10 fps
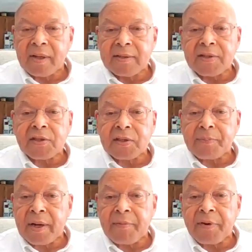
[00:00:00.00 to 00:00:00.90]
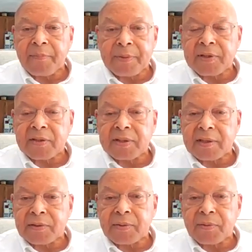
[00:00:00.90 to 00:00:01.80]
this is a primary position,
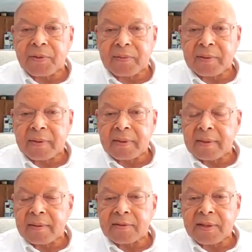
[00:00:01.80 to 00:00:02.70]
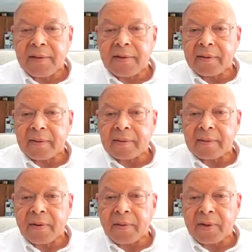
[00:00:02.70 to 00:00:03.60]
as you stated
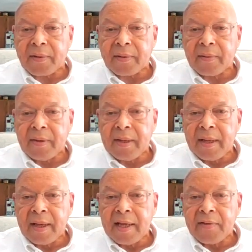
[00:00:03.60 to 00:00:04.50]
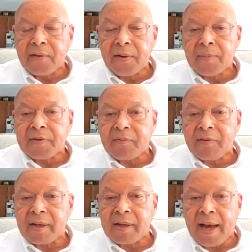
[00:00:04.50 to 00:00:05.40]
earlier, in terms of
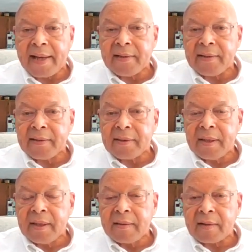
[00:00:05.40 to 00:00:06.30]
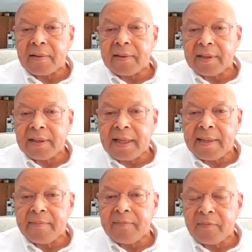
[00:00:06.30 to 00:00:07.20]
guiding not only
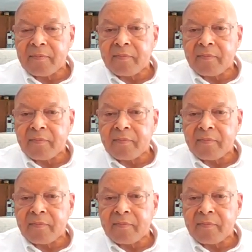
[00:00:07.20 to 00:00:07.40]
the